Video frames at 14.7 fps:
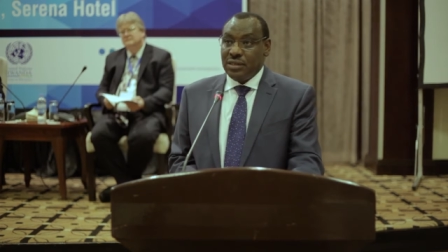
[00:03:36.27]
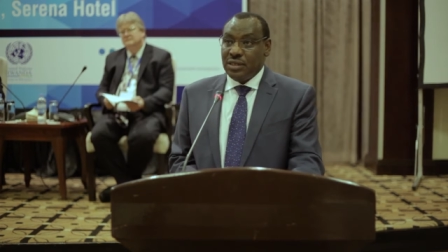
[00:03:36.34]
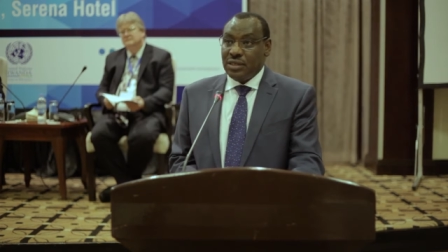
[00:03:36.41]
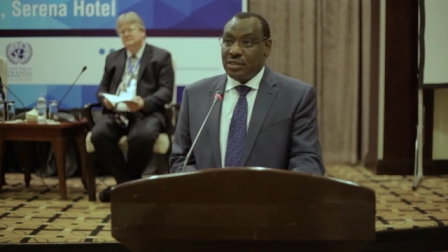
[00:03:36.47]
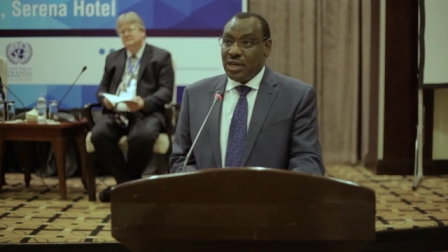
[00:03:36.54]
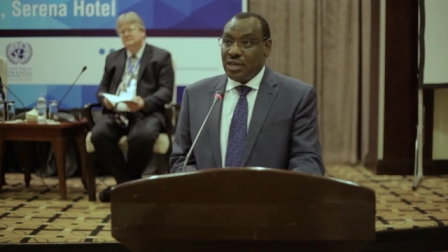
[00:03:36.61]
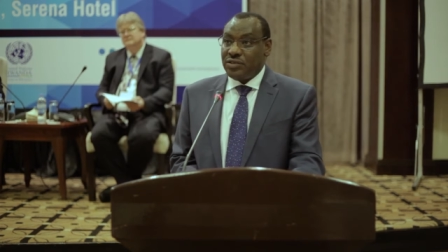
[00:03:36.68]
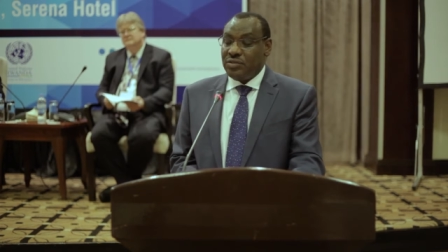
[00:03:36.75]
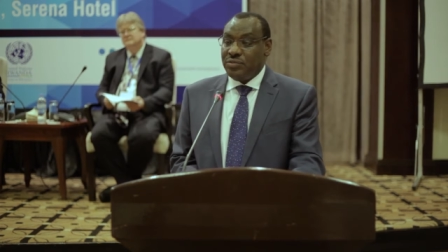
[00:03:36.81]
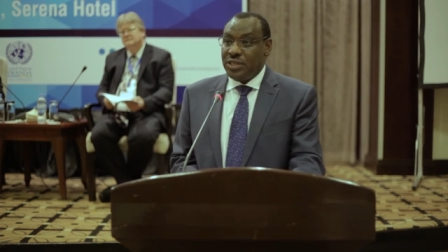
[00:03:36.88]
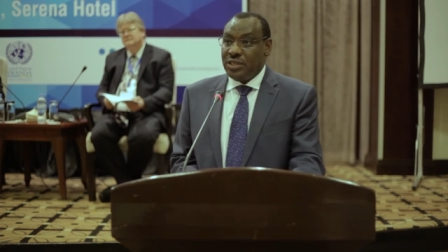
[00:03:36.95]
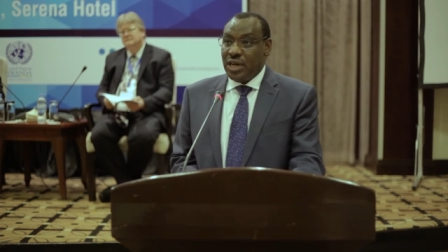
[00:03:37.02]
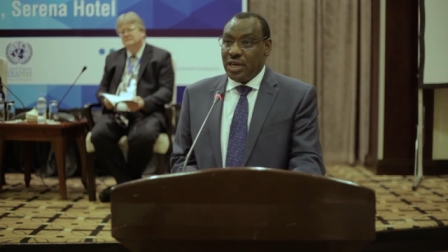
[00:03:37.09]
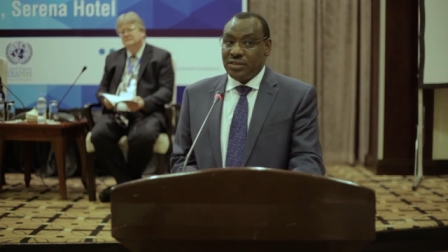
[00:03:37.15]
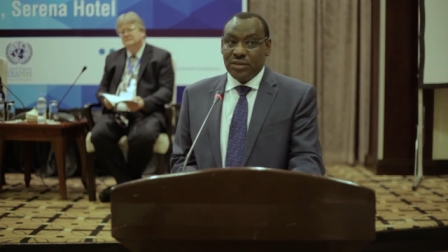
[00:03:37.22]
It has to
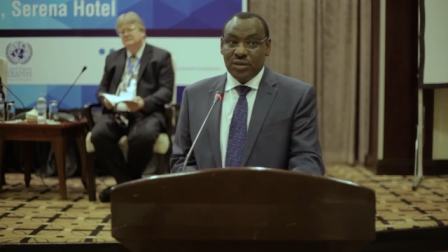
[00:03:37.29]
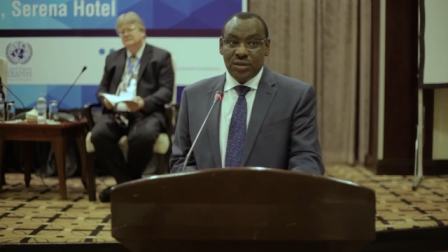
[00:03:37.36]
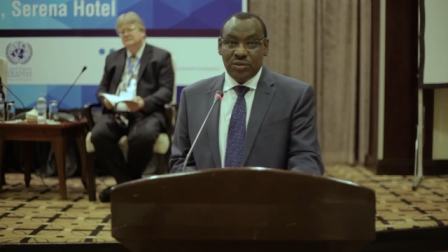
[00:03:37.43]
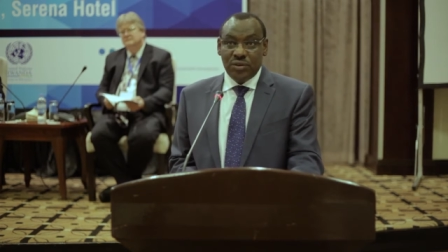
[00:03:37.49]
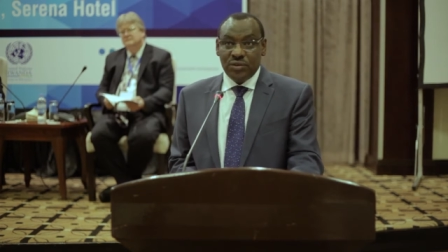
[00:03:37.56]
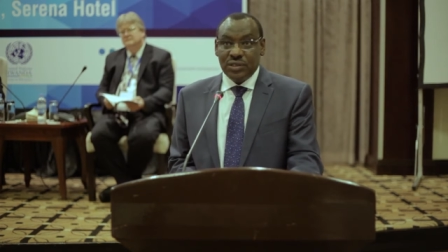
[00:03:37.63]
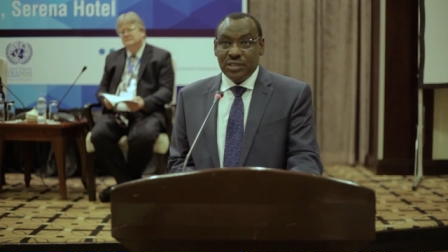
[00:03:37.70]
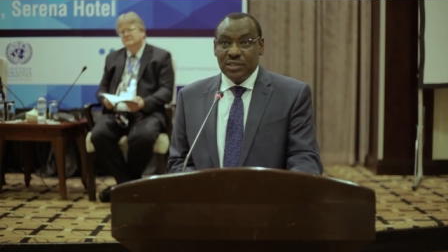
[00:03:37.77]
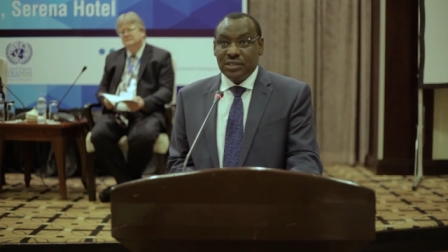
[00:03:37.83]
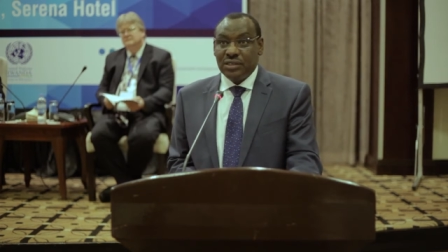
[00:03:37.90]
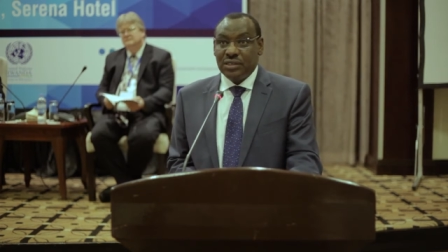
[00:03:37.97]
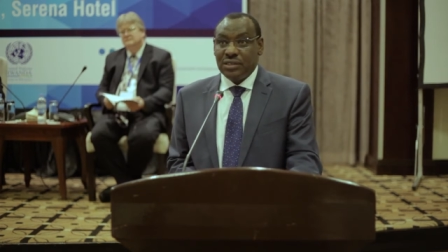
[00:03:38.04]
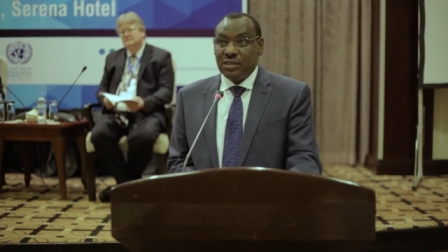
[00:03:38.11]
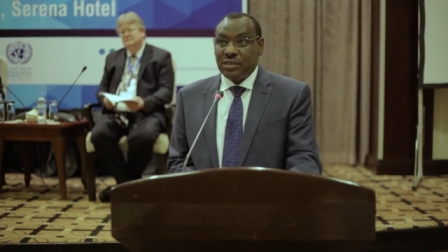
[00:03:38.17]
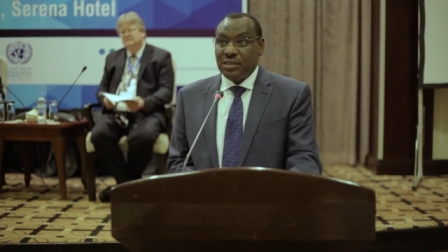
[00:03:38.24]
be nationally owned.
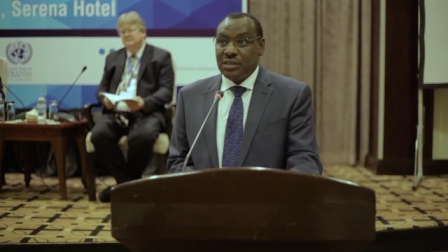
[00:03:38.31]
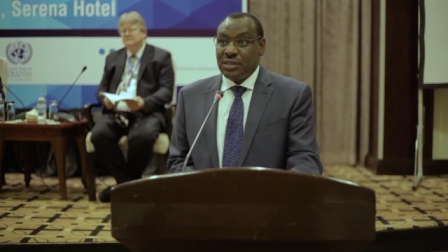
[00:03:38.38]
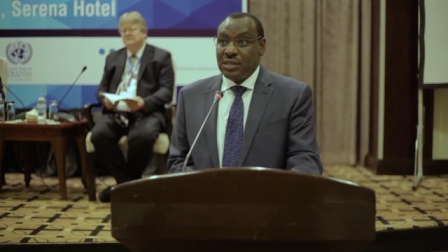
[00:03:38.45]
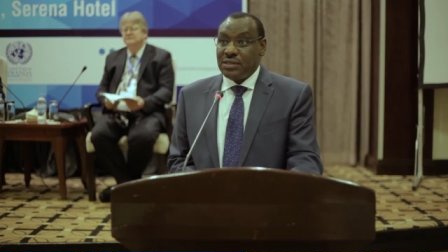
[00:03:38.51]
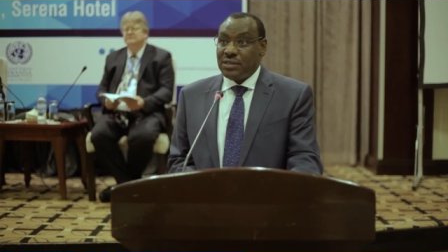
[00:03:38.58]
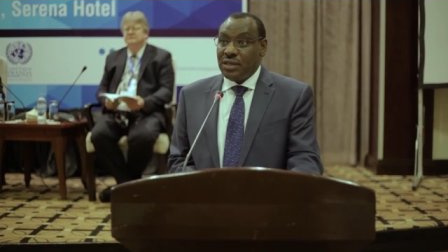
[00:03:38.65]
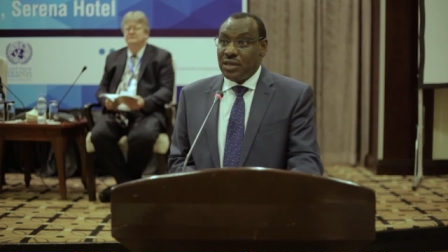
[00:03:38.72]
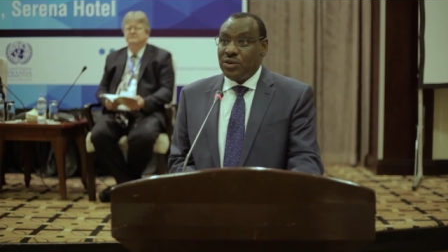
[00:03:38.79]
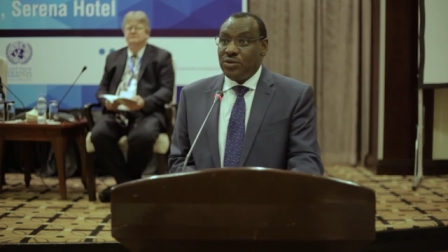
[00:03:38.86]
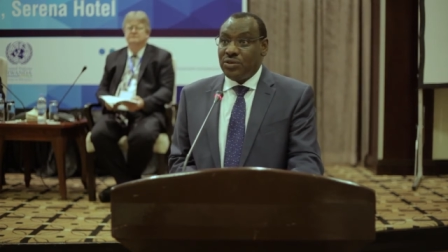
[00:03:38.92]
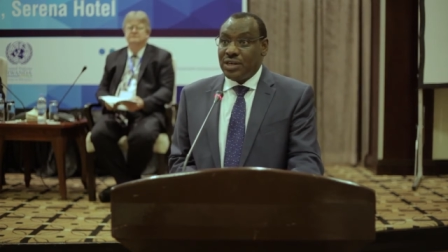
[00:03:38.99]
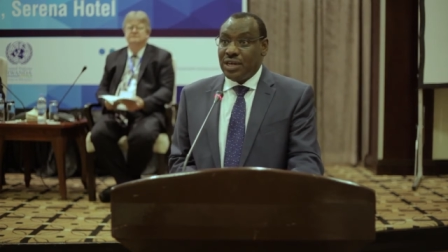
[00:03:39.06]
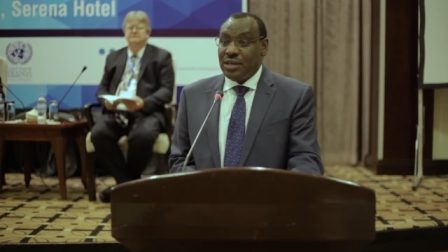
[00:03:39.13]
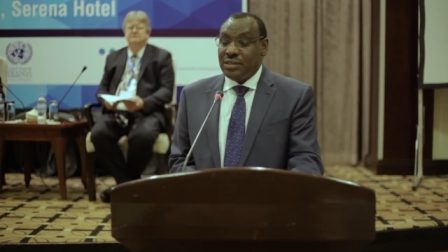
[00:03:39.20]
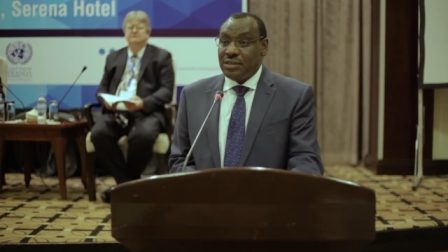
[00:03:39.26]
The
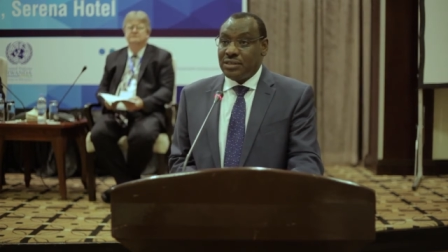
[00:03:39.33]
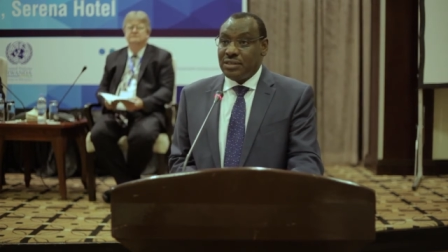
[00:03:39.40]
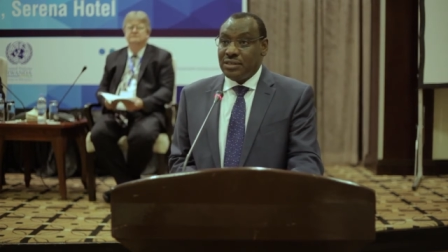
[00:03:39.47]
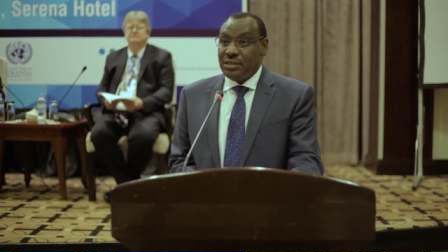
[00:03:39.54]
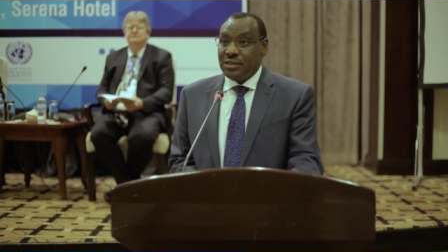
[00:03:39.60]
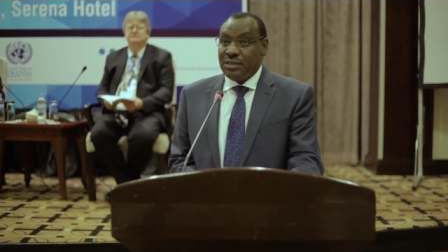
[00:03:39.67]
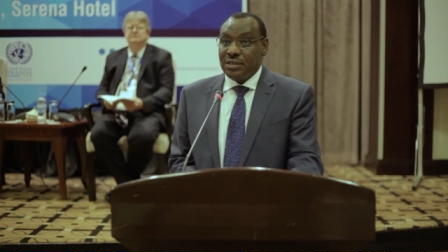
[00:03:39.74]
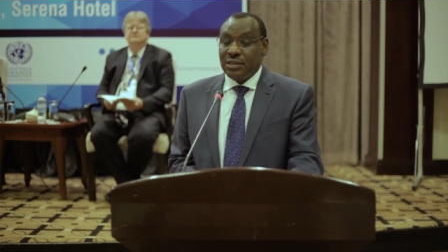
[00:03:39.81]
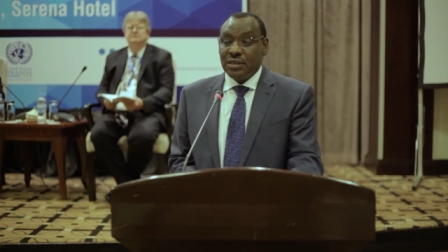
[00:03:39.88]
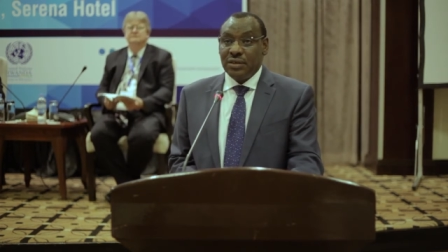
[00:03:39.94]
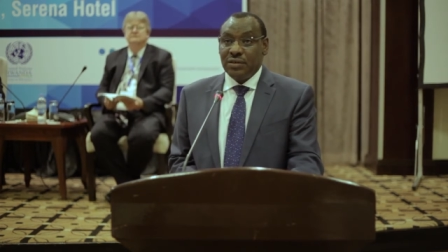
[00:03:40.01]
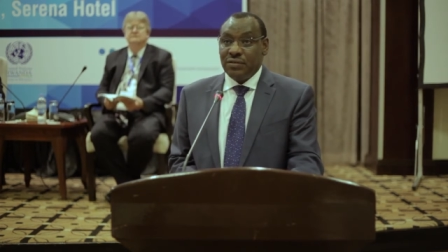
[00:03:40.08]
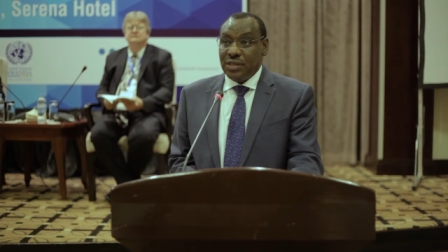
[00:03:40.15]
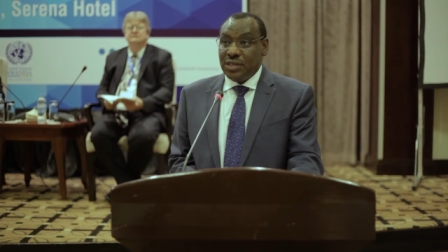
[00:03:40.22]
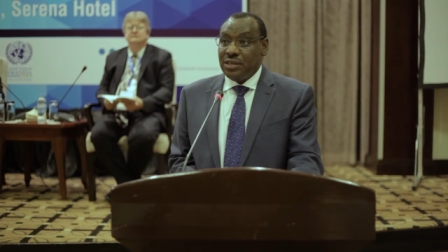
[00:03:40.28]
stakeholders
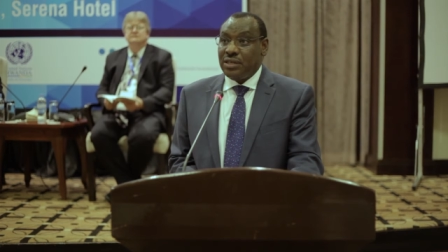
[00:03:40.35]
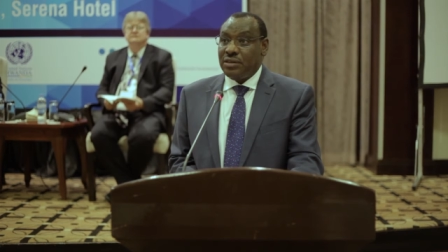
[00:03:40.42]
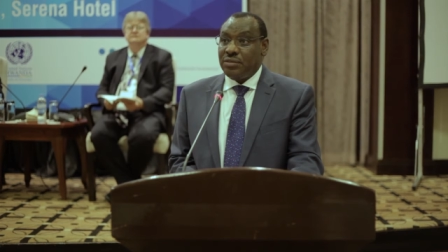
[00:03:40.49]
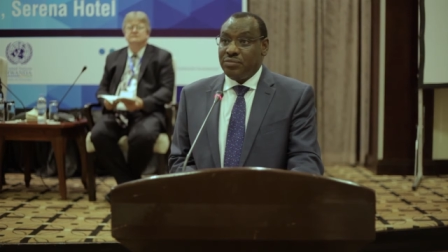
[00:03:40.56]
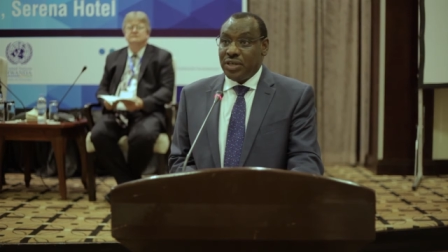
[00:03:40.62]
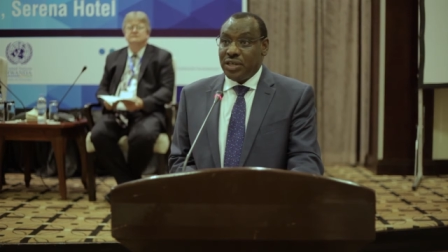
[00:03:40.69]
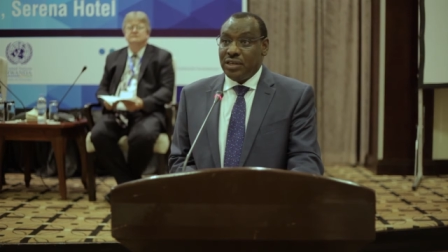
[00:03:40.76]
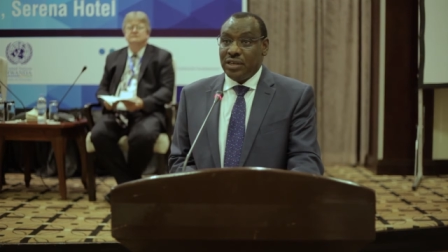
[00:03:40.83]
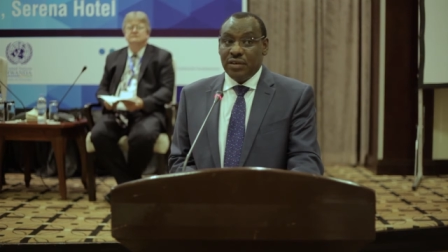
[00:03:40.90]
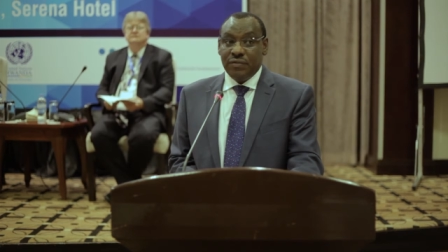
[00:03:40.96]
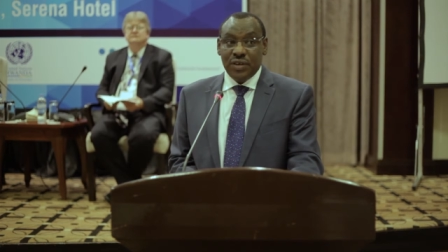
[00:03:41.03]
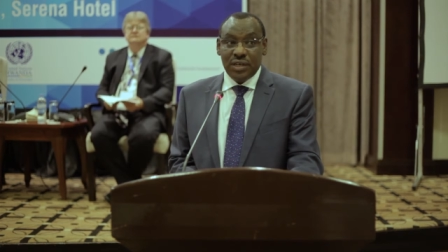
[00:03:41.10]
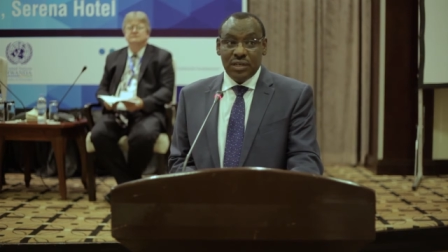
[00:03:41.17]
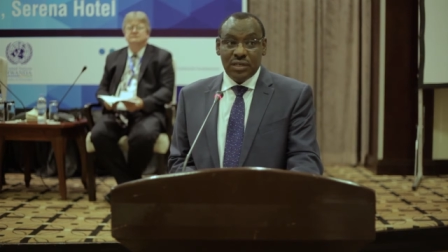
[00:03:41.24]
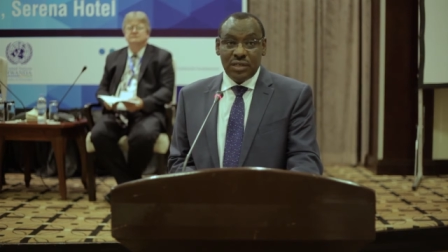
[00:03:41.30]
really play a
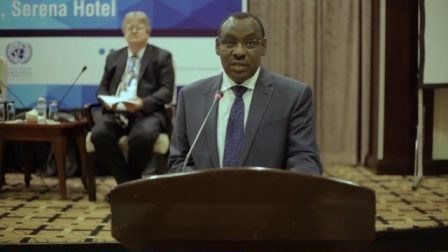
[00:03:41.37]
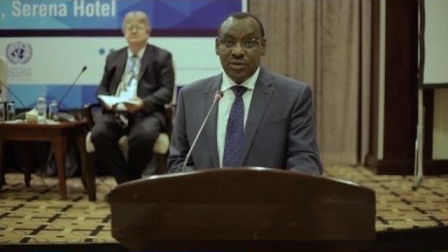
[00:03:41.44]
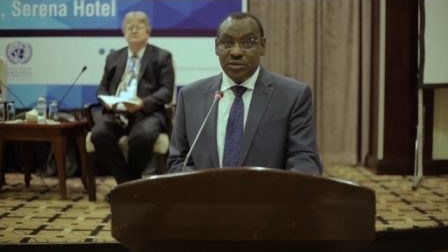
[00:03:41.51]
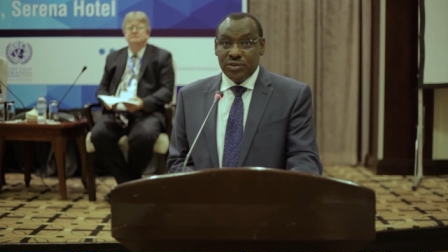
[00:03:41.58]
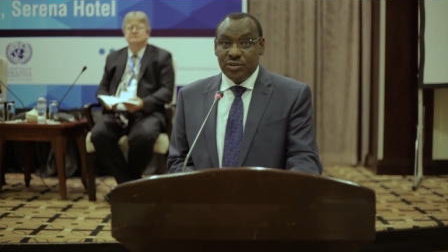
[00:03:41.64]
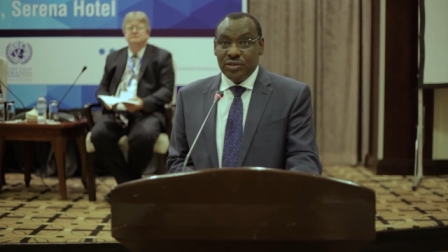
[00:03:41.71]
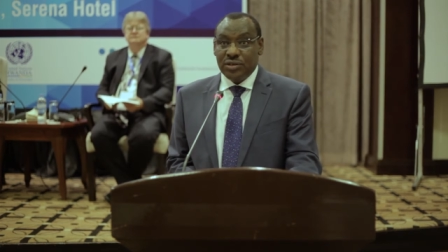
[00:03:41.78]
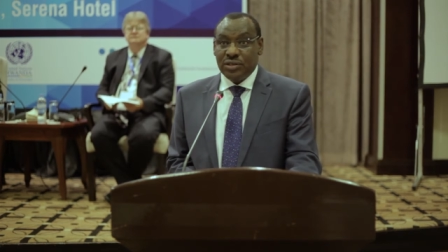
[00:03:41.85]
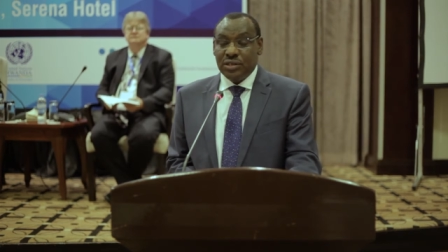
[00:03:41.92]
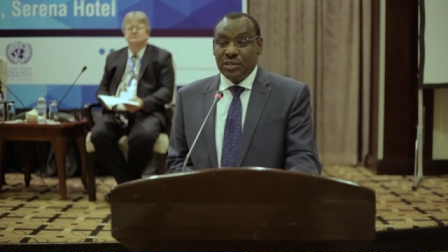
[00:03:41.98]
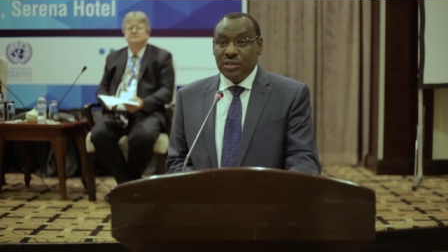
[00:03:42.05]
very key role.